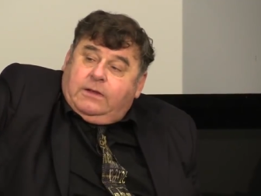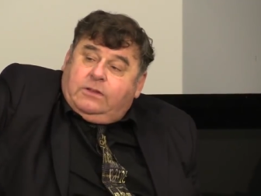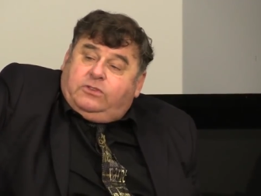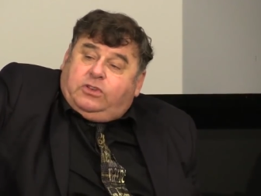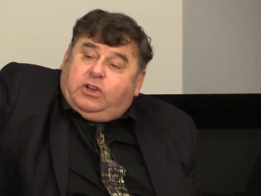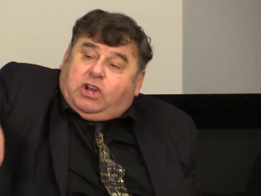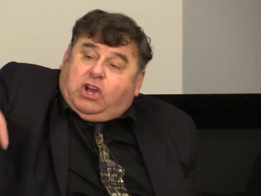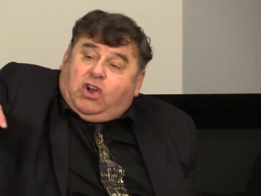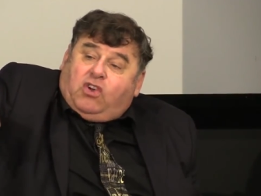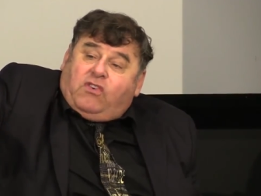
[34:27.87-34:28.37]

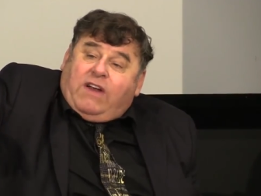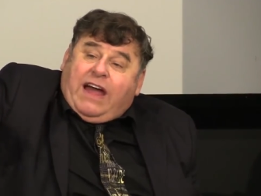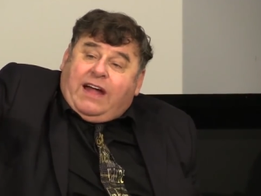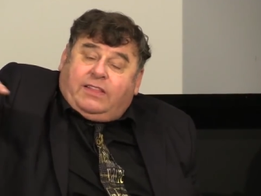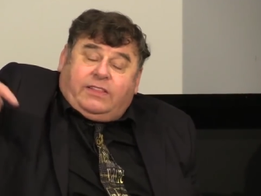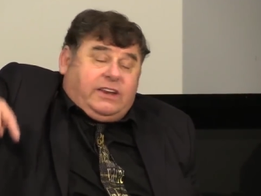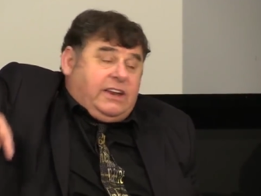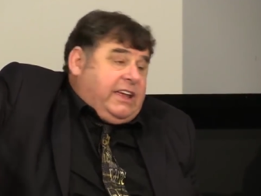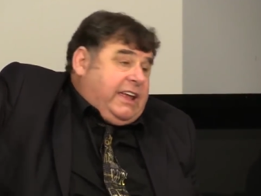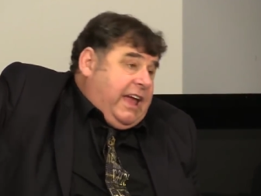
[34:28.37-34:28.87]
to
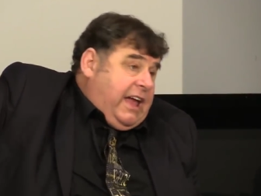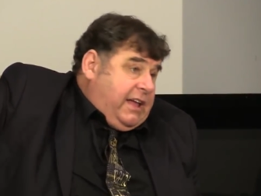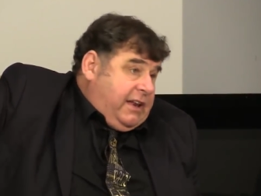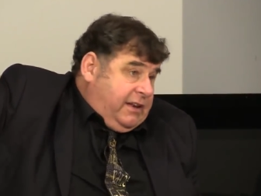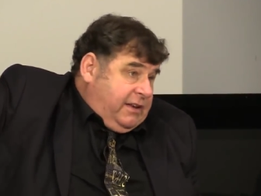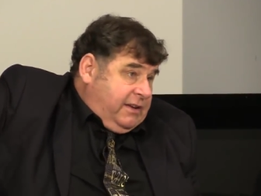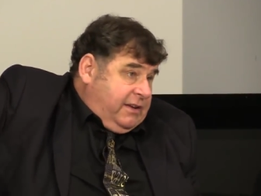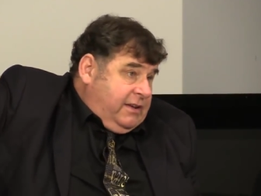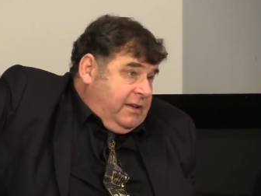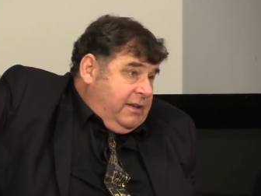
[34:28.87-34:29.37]
corral it
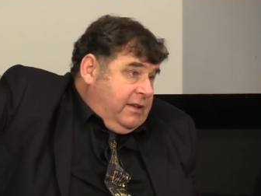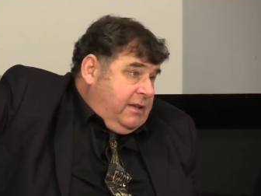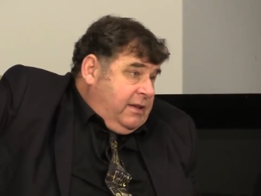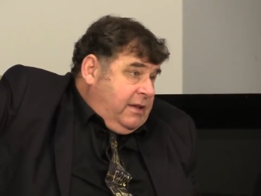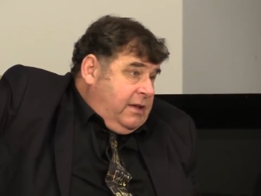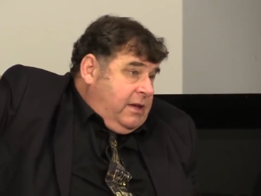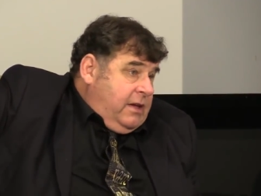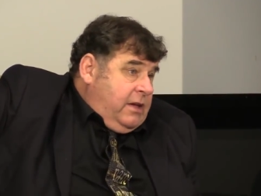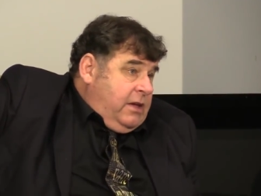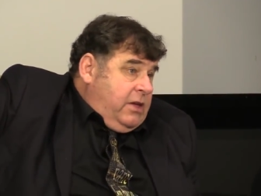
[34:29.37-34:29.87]
again.
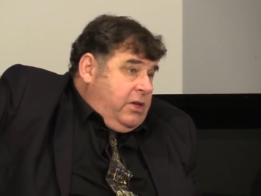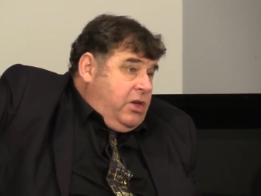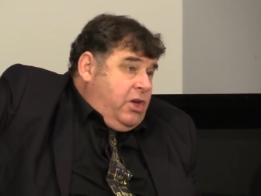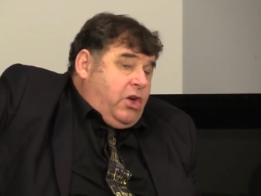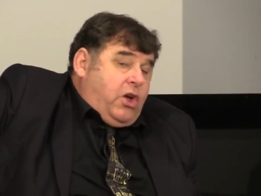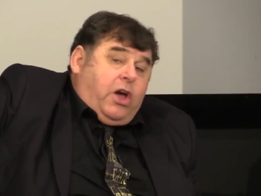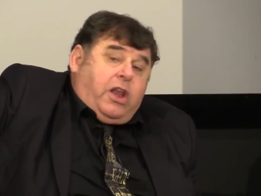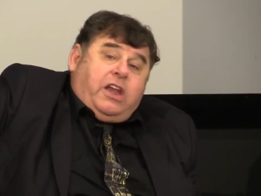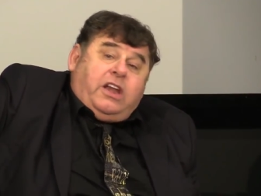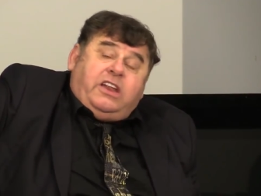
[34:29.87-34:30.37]

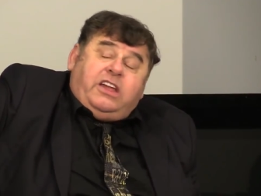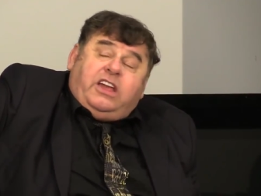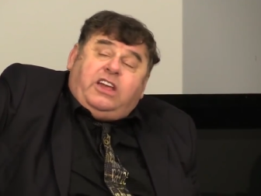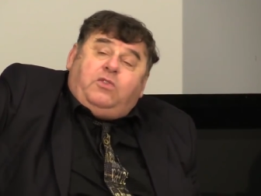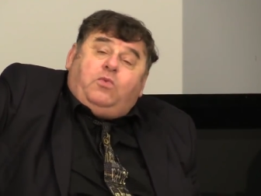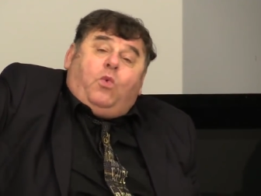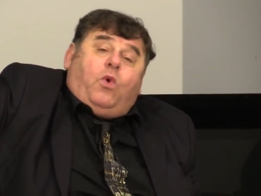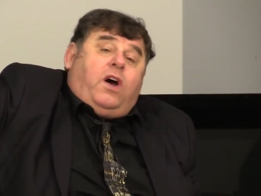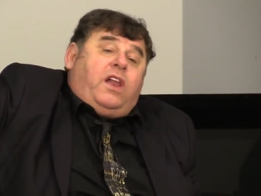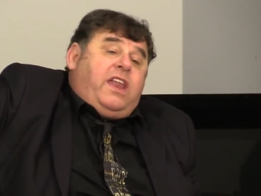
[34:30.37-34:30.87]
You're going to
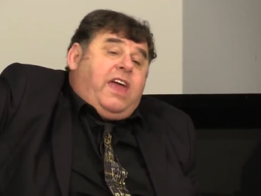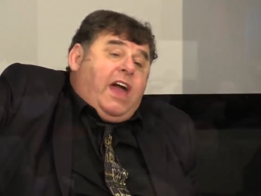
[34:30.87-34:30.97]
need one